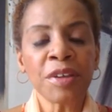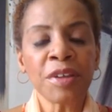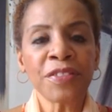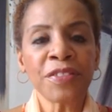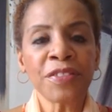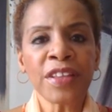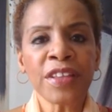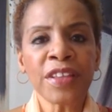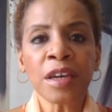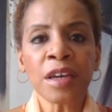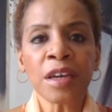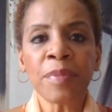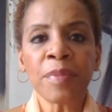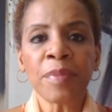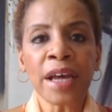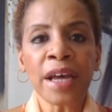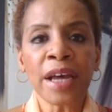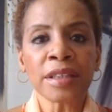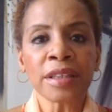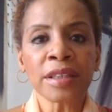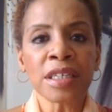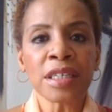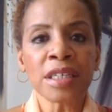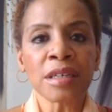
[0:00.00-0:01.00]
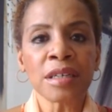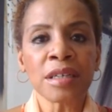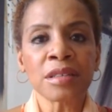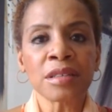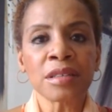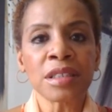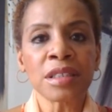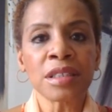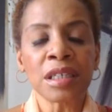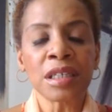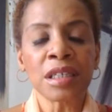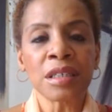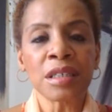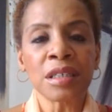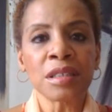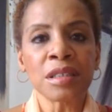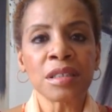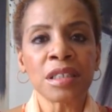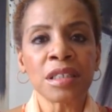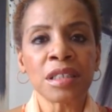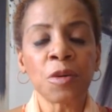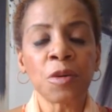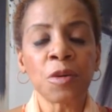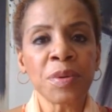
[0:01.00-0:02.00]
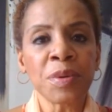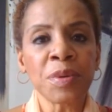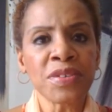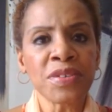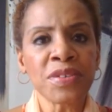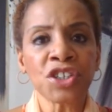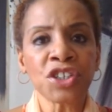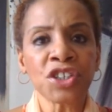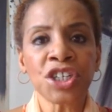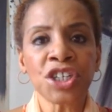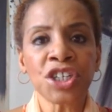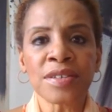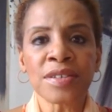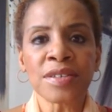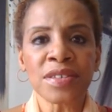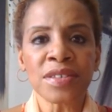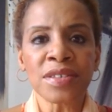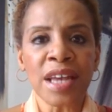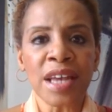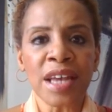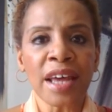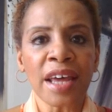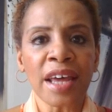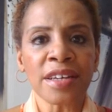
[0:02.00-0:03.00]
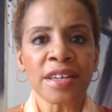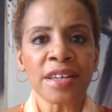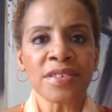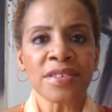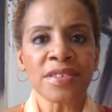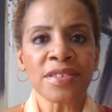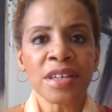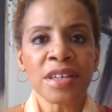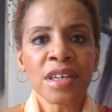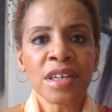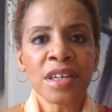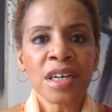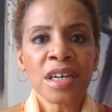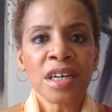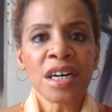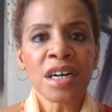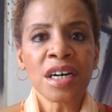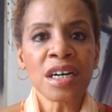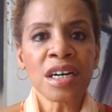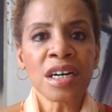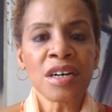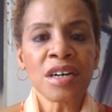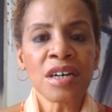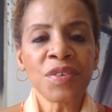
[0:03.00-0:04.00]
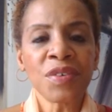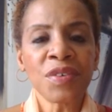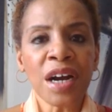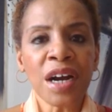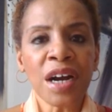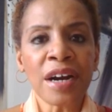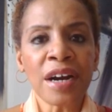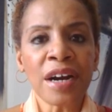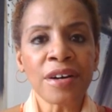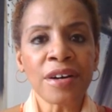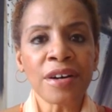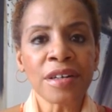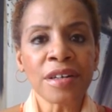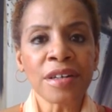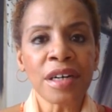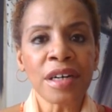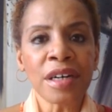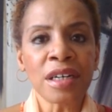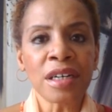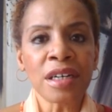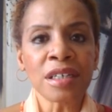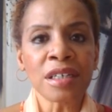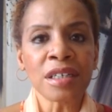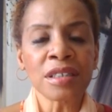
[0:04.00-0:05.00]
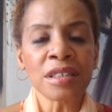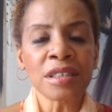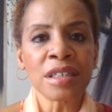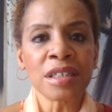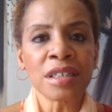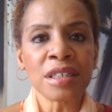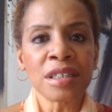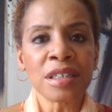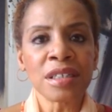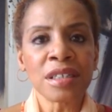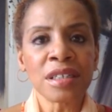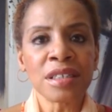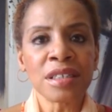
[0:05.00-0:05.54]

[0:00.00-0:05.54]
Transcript: I mean, think about the the you know position and status of our our